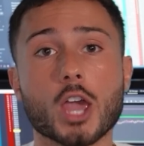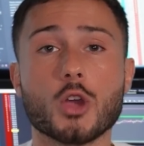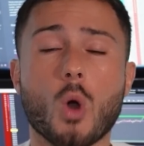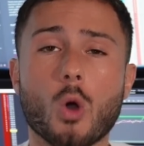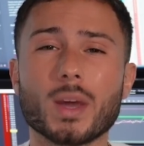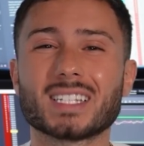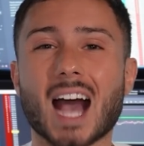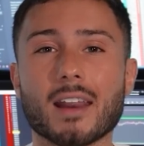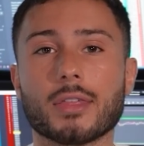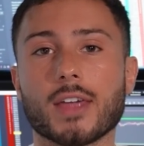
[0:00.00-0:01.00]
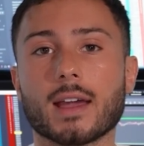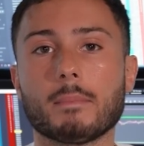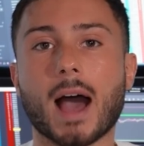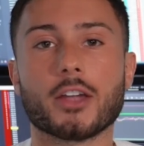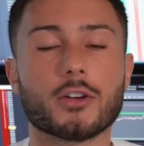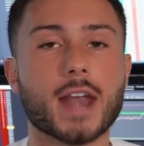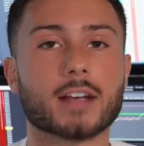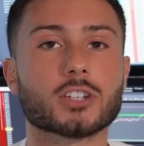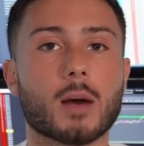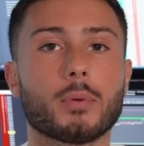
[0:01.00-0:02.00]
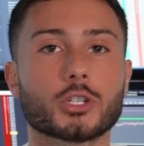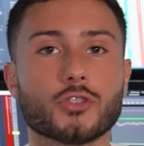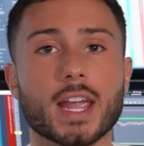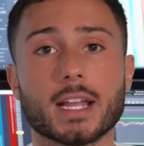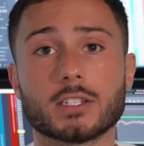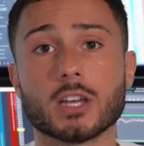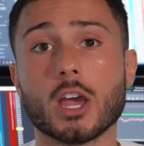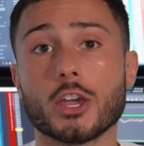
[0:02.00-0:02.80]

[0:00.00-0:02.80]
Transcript: You always got to think about your next couple trades.